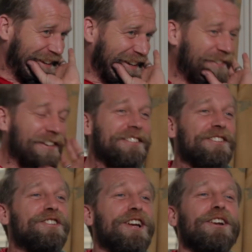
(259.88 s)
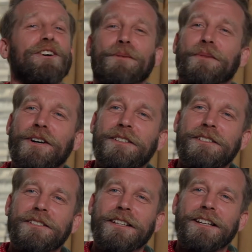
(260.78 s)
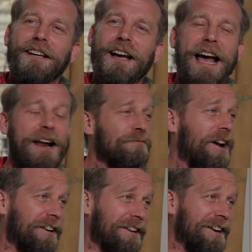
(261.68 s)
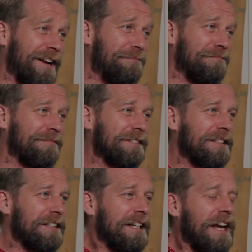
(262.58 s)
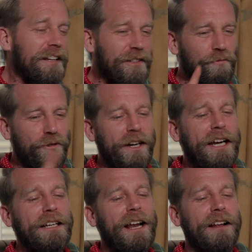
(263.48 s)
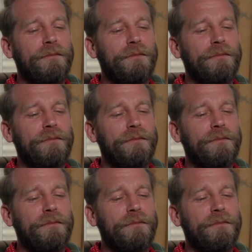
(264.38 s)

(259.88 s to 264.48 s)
he reads a shitload of books, and well done him. He's a working class